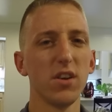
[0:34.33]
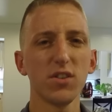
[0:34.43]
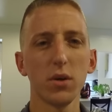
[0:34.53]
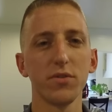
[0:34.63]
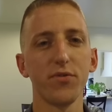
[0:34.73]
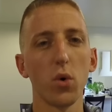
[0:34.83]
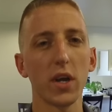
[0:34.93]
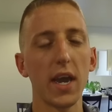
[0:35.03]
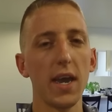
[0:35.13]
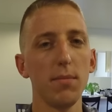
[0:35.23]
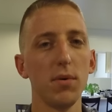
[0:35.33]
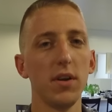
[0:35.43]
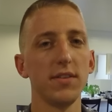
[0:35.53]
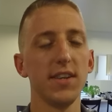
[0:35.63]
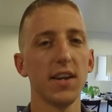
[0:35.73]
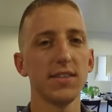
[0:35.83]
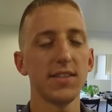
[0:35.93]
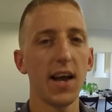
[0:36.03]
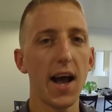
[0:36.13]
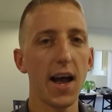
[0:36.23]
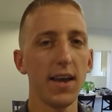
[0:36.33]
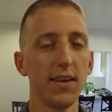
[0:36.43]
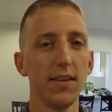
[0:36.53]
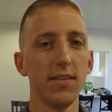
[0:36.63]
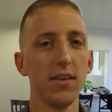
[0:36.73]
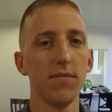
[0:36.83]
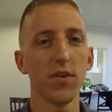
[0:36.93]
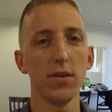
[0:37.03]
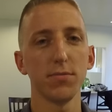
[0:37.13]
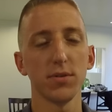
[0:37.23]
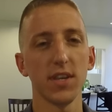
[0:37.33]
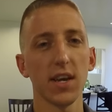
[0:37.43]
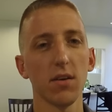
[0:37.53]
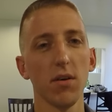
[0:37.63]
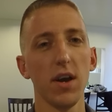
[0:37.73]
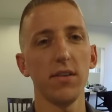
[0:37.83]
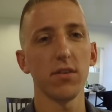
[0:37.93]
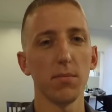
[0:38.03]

It also has 4K, but it's not as high in the frames per second rate.